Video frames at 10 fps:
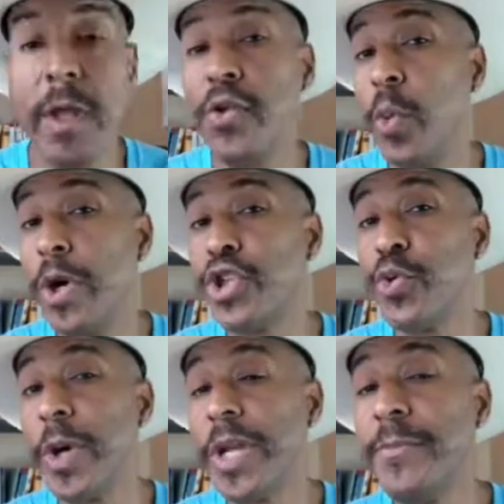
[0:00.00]
Once you're
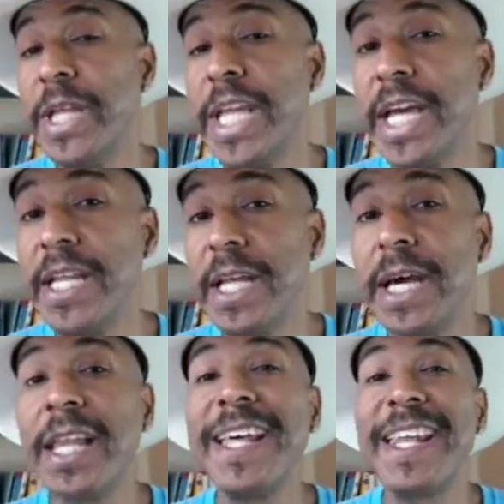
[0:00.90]
ready to begin,
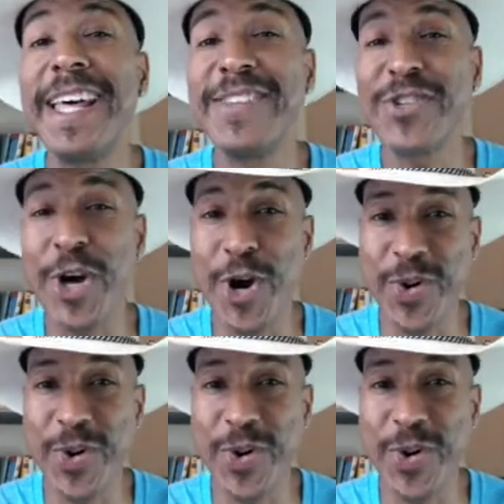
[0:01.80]
click Let's Go.